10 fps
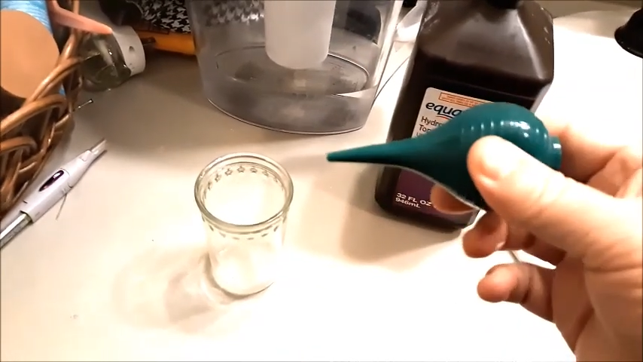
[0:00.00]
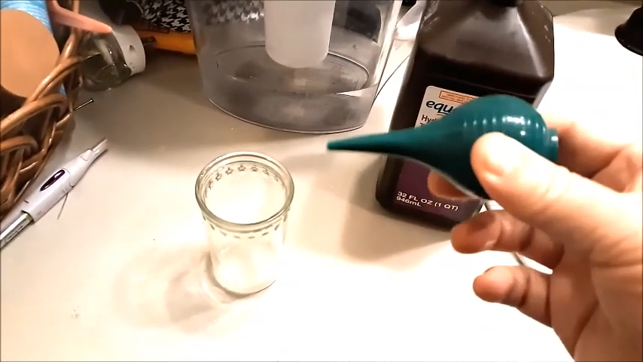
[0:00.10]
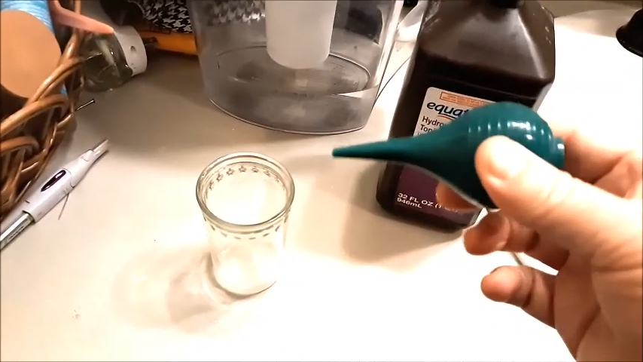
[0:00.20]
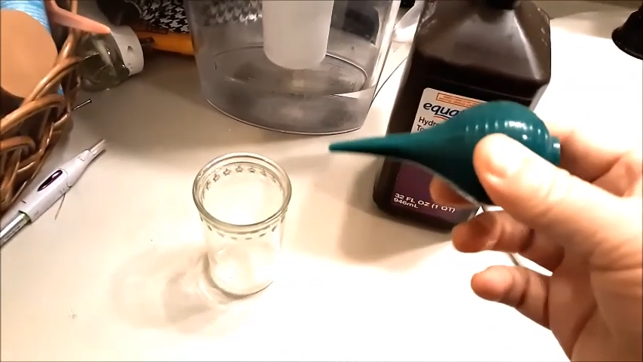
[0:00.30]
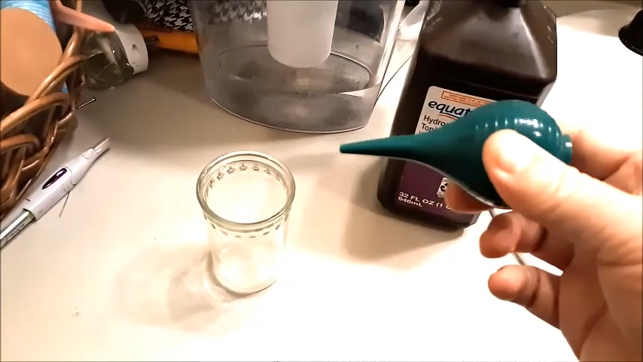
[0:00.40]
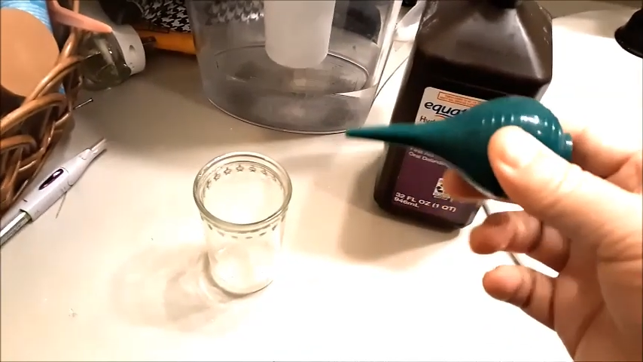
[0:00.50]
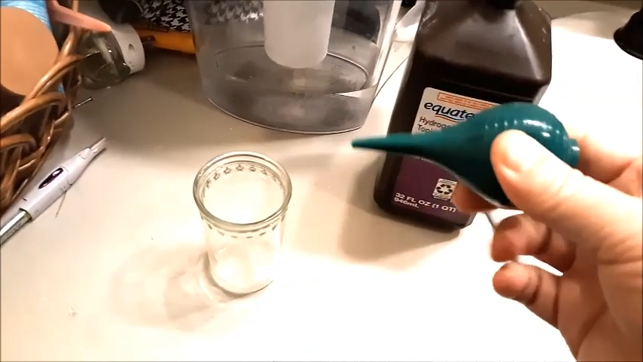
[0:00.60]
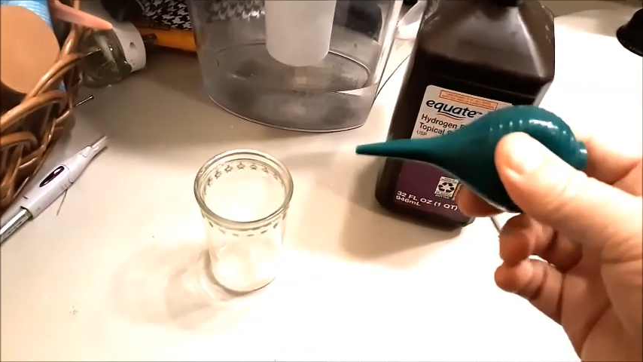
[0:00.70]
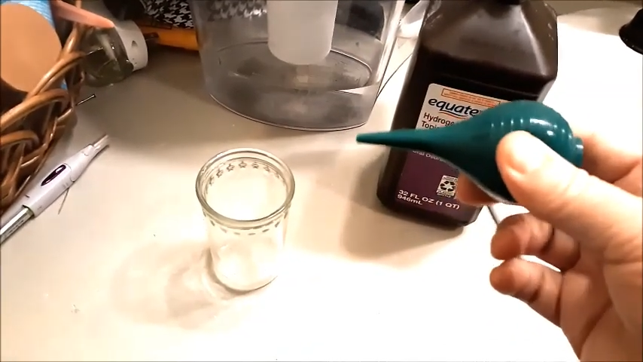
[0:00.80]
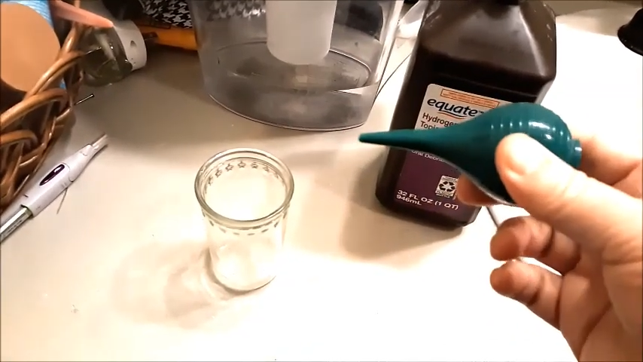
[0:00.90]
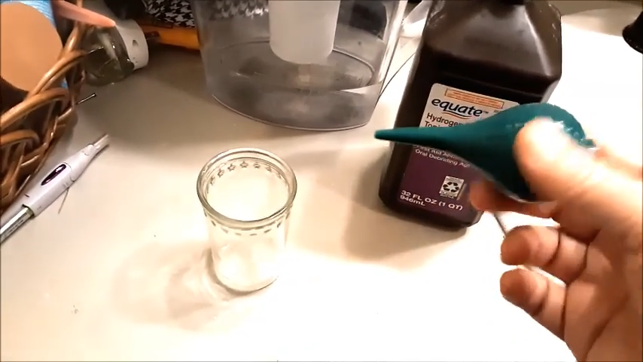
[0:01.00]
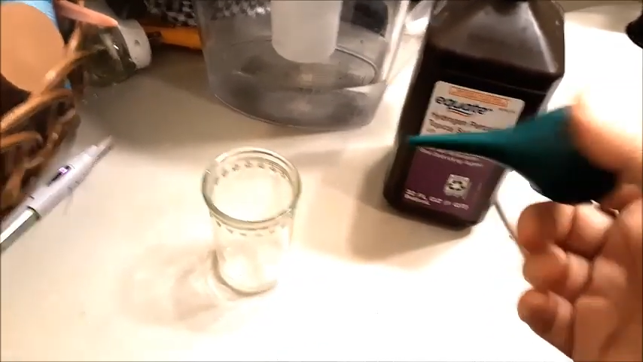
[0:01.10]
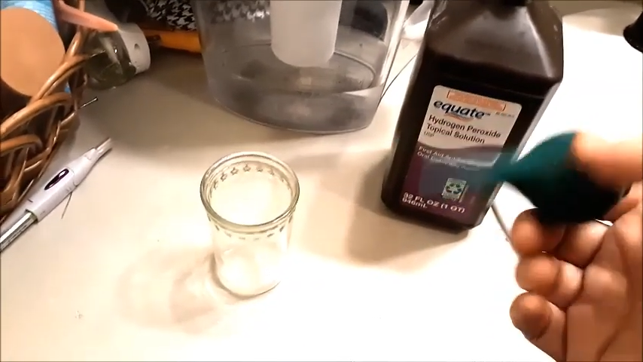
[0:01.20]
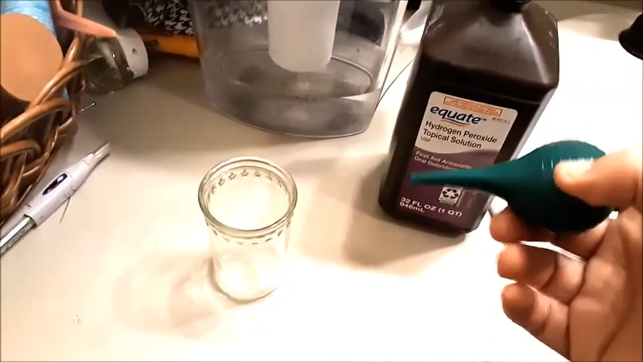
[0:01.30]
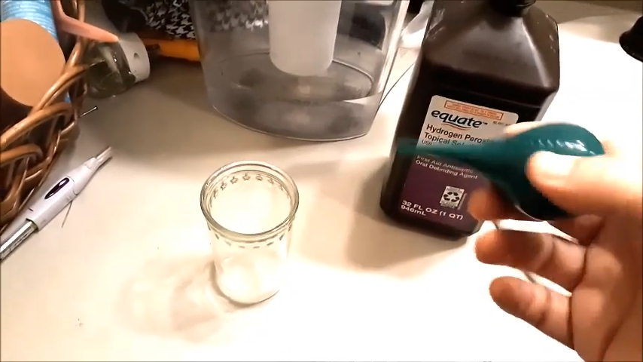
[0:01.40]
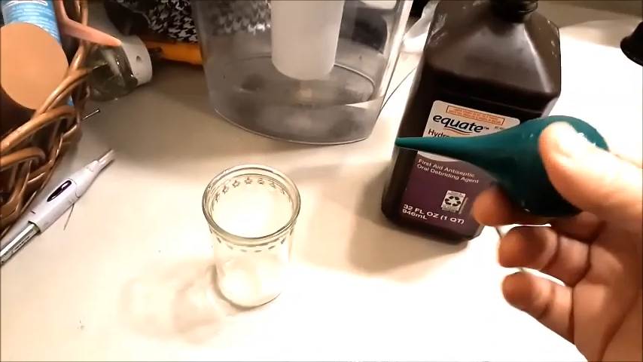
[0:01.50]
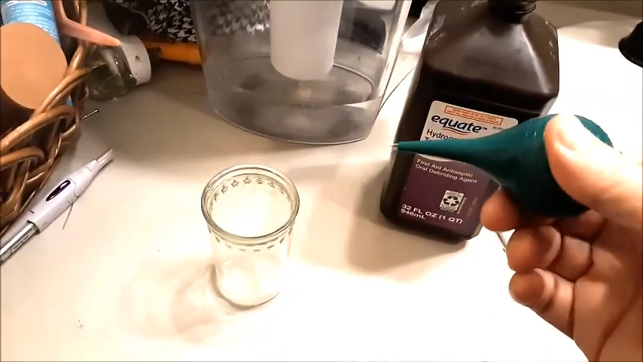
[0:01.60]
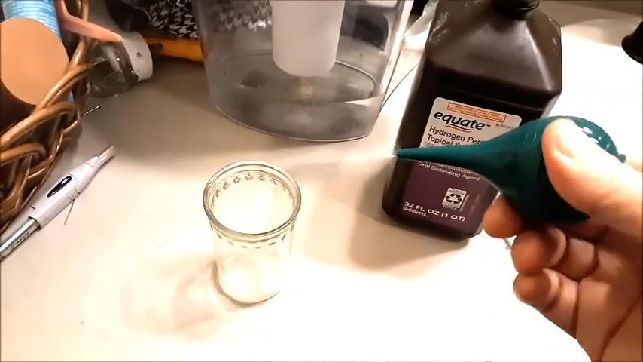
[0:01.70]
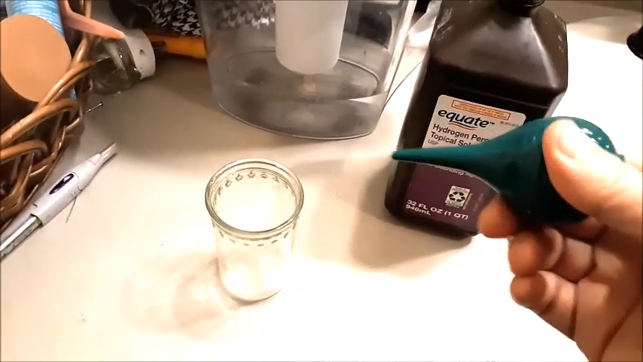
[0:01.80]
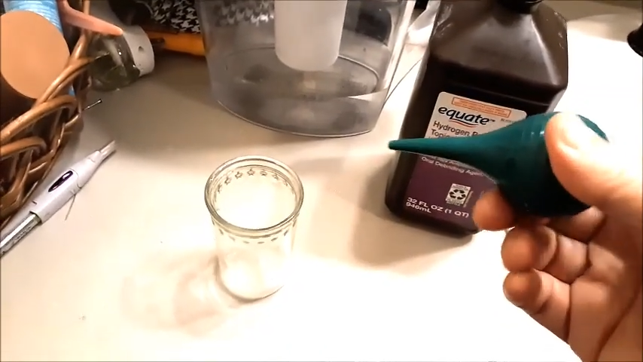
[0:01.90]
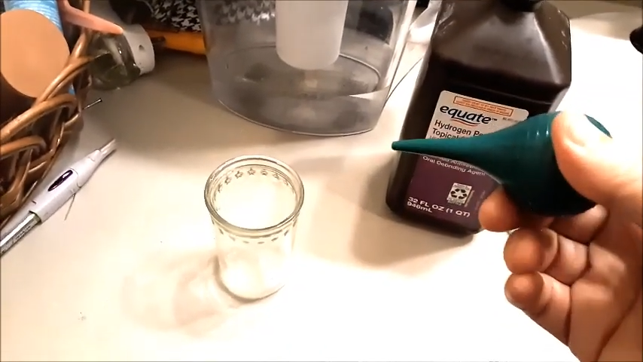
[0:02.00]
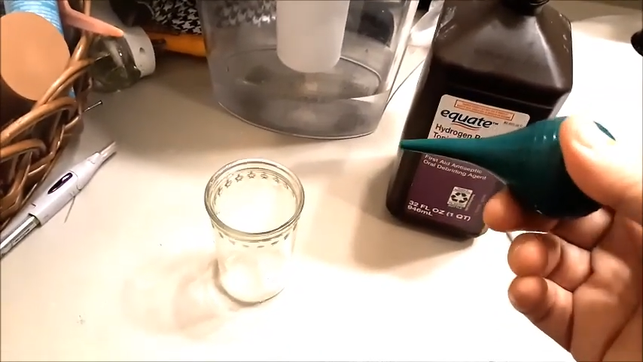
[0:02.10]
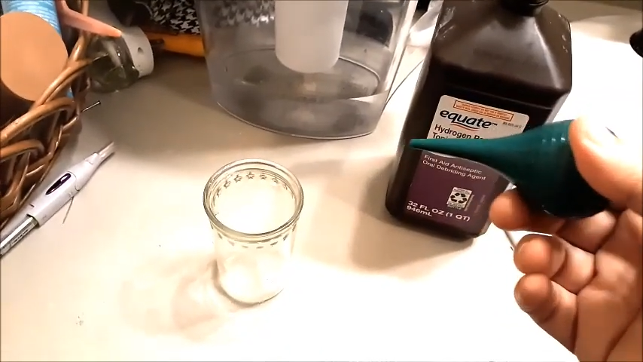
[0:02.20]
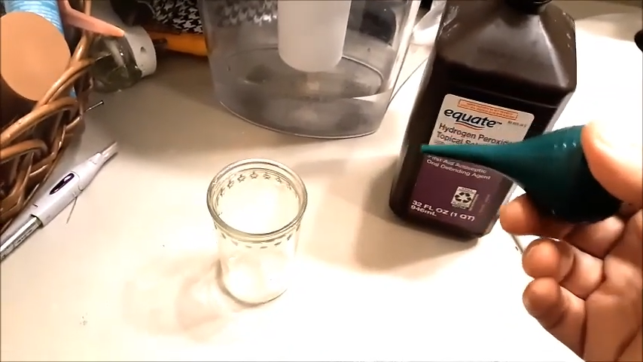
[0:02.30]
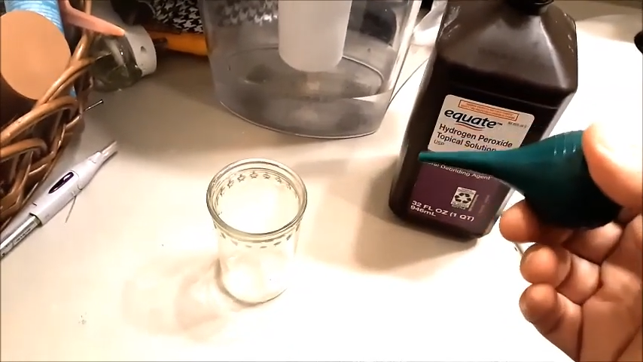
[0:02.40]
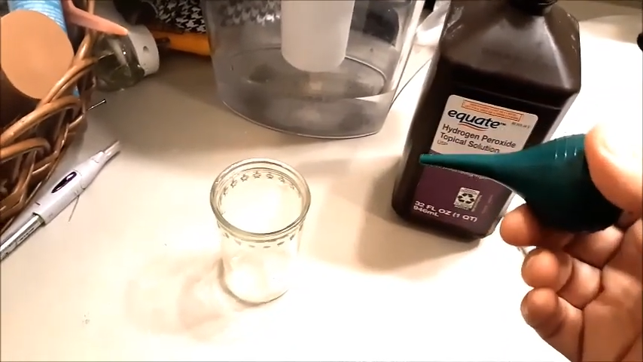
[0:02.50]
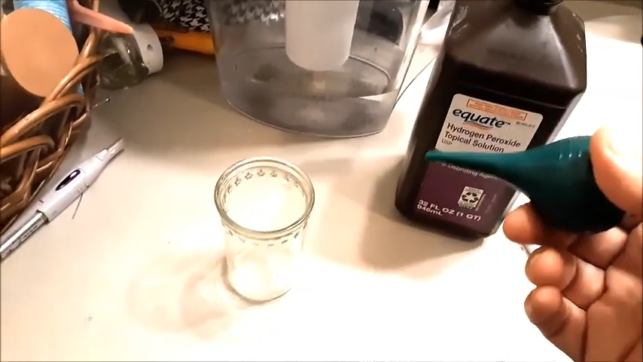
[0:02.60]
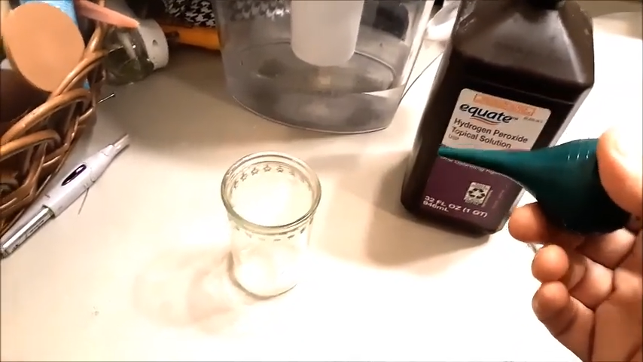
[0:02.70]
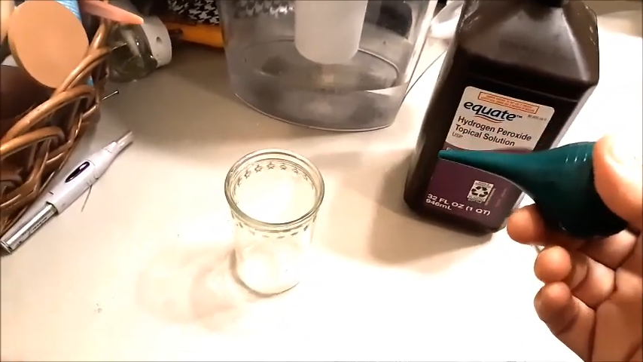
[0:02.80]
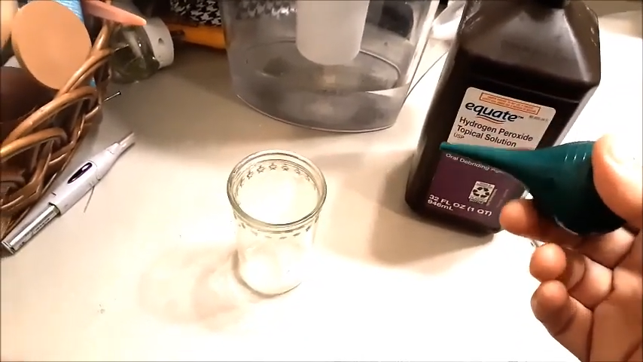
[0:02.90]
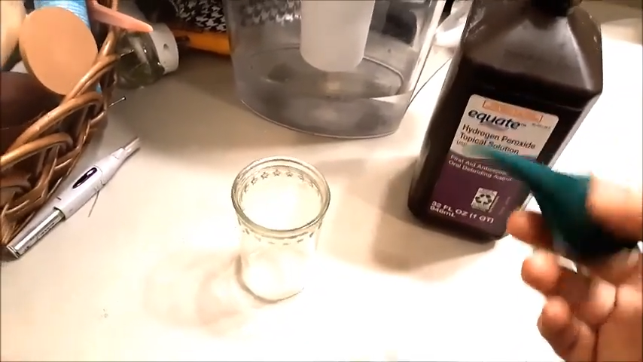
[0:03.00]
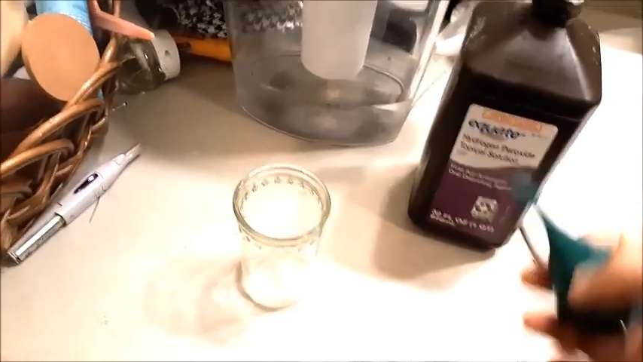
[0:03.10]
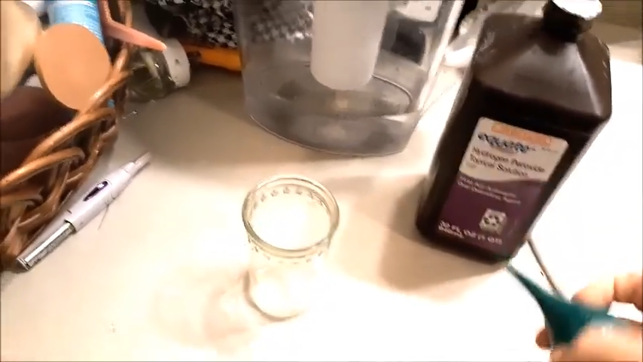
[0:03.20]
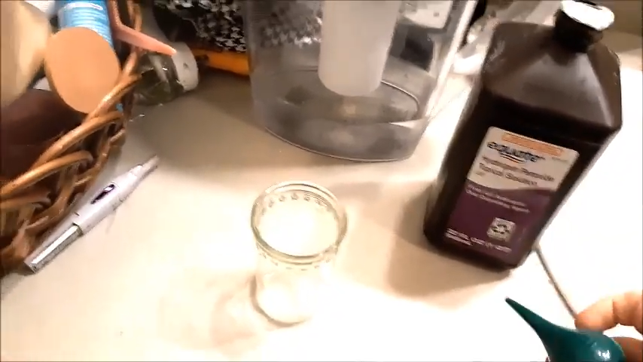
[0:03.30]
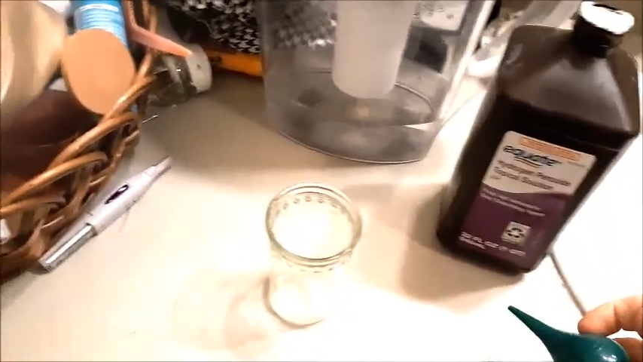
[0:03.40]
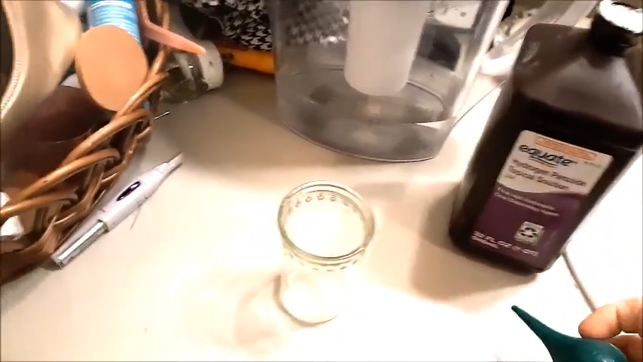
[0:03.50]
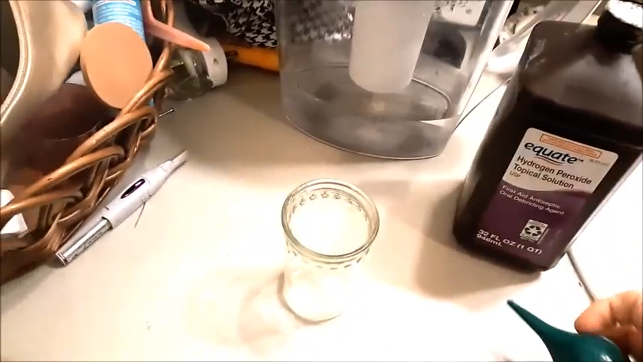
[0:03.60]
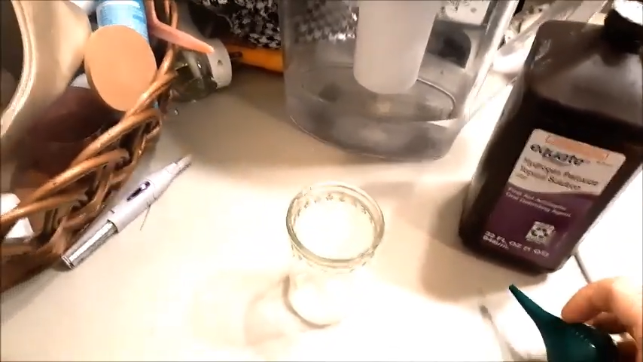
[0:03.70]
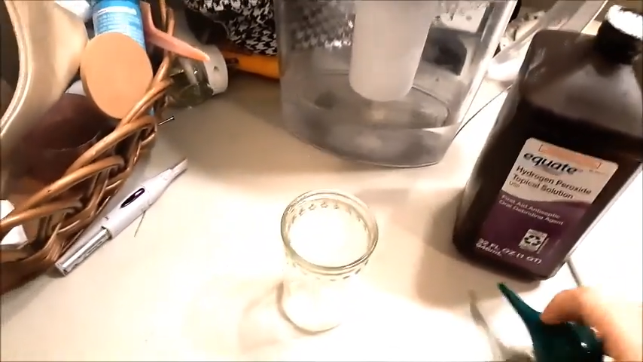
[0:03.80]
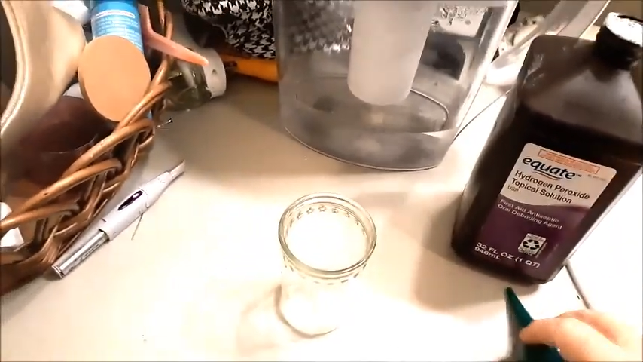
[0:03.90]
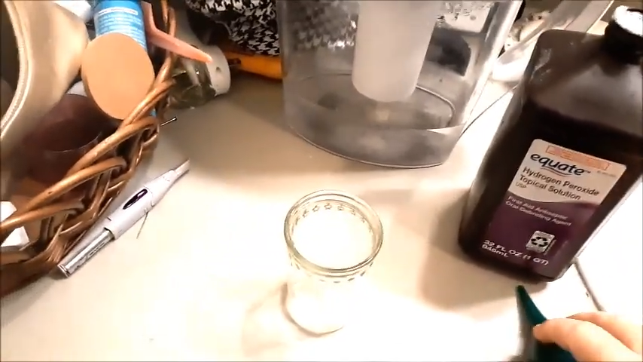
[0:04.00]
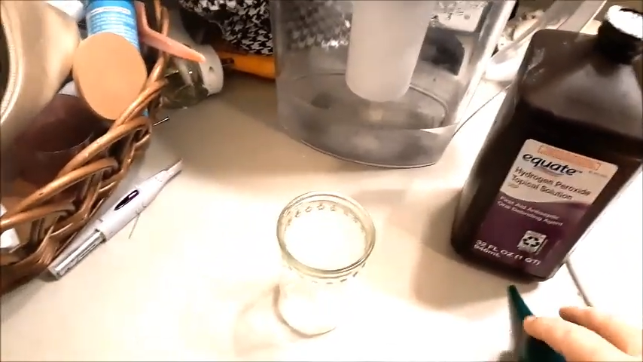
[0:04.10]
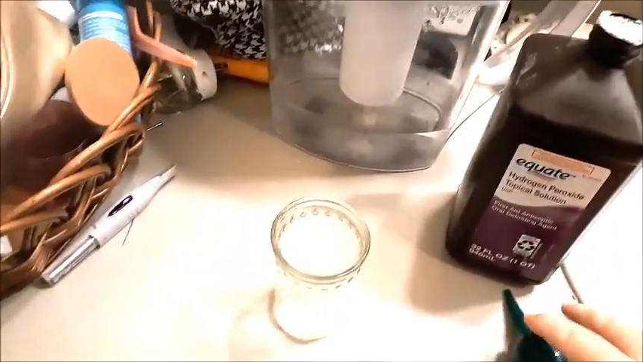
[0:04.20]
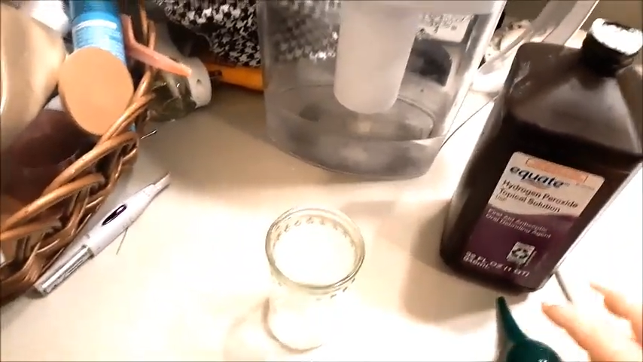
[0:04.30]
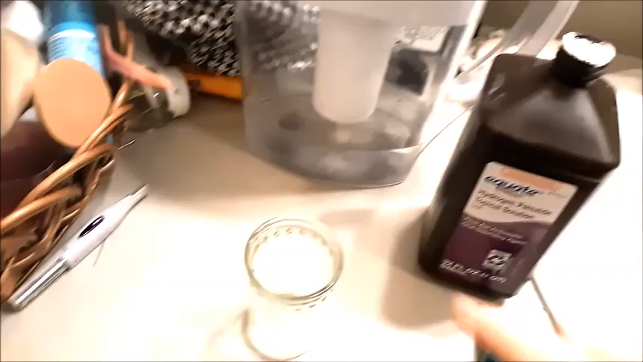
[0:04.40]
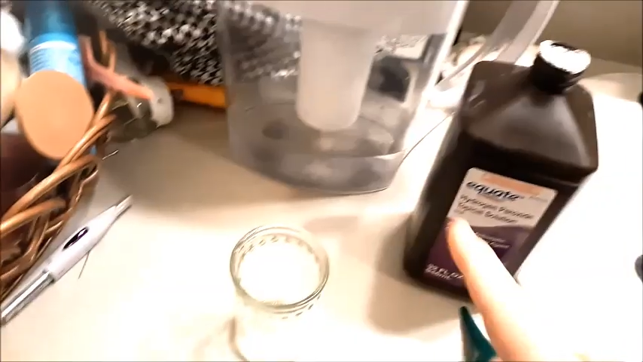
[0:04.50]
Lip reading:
No face is visible, so there are no lips to read.